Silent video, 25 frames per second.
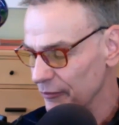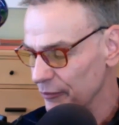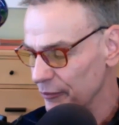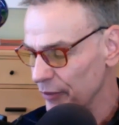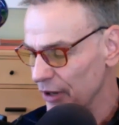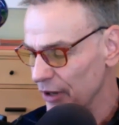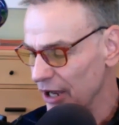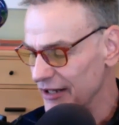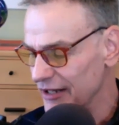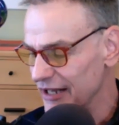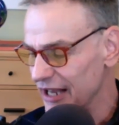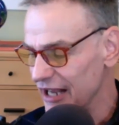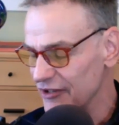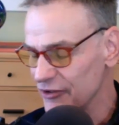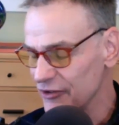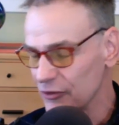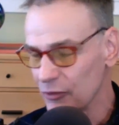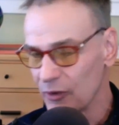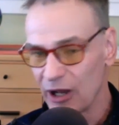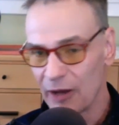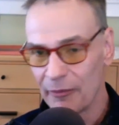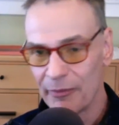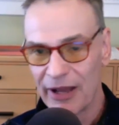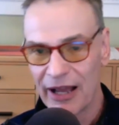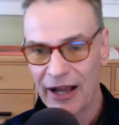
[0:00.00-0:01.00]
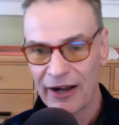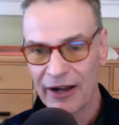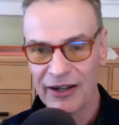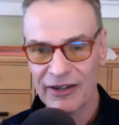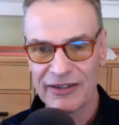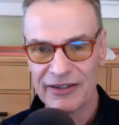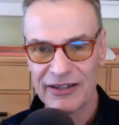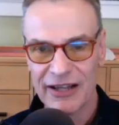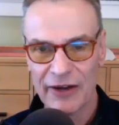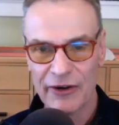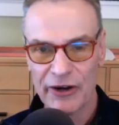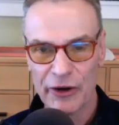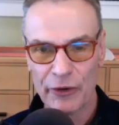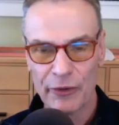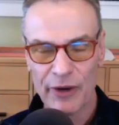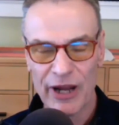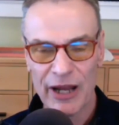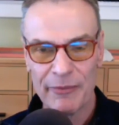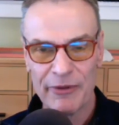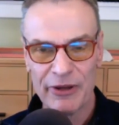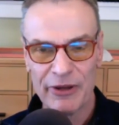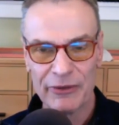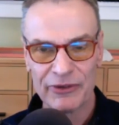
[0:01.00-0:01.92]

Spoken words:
podcast a while back on Saudi Arabia.